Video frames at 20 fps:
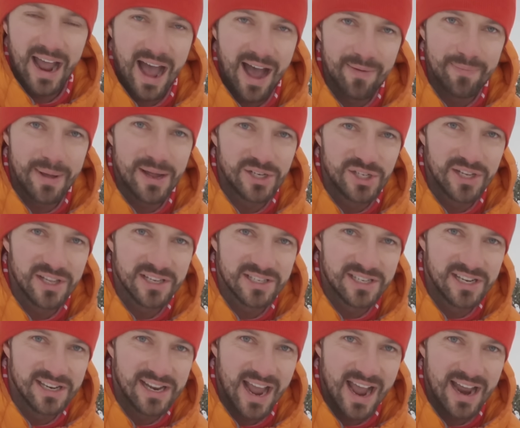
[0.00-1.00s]
have mentioned this
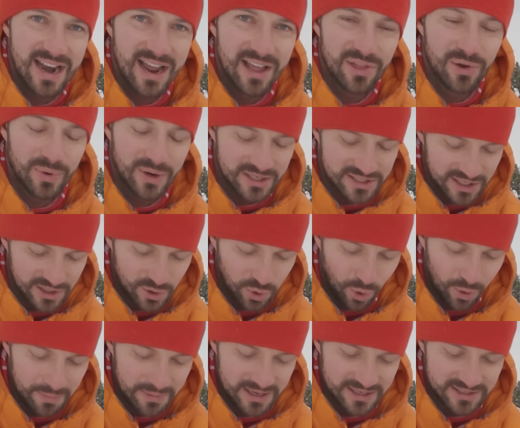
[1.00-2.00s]
to Dan, and the reason he
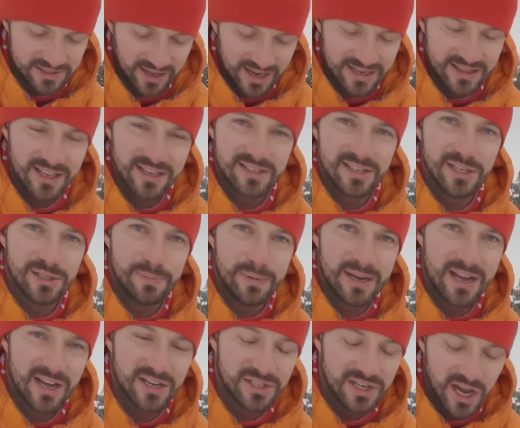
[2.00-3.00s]
told me it's like this is
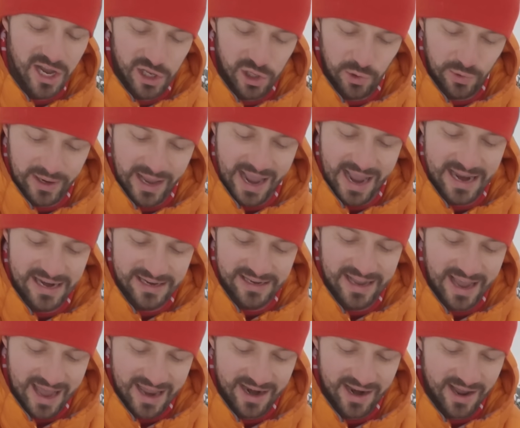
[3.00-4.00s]
because you can't
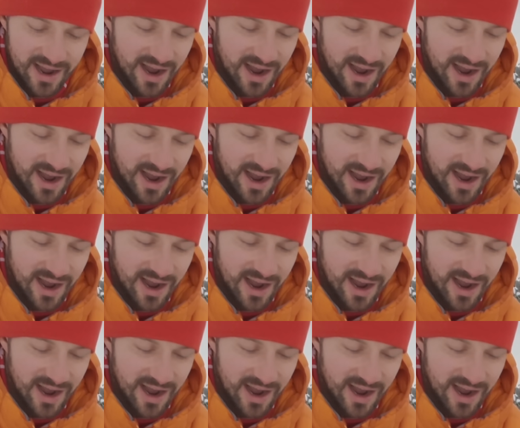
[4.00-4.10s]
get